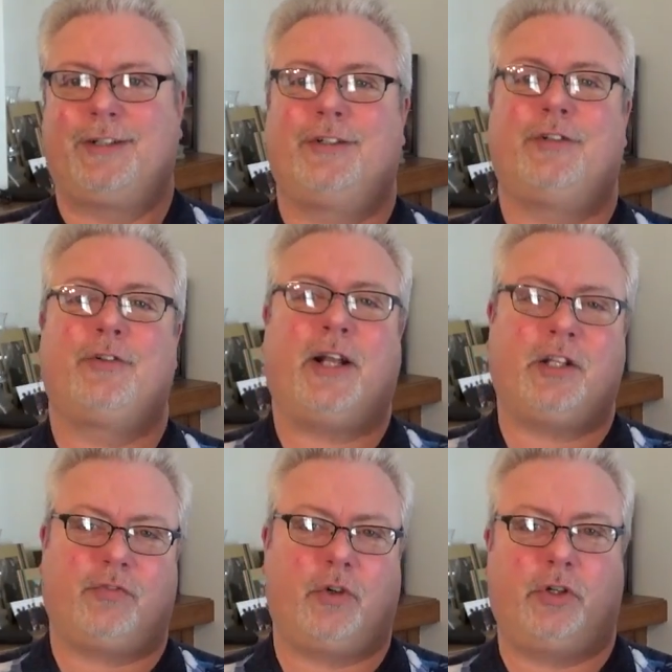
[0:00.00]
to
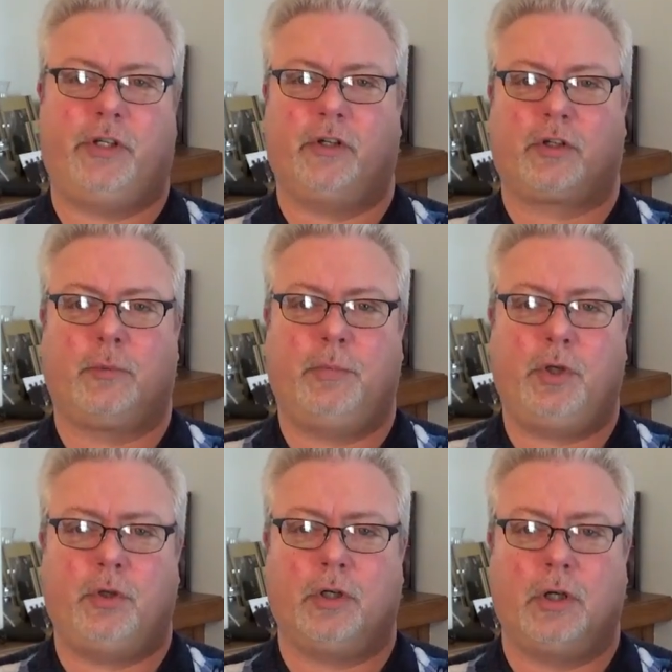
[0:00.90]
transfer to your
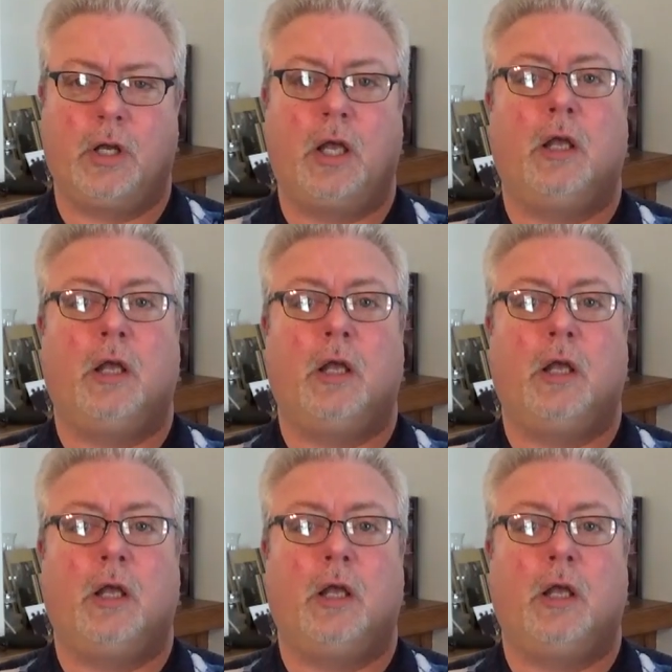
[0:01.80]
computer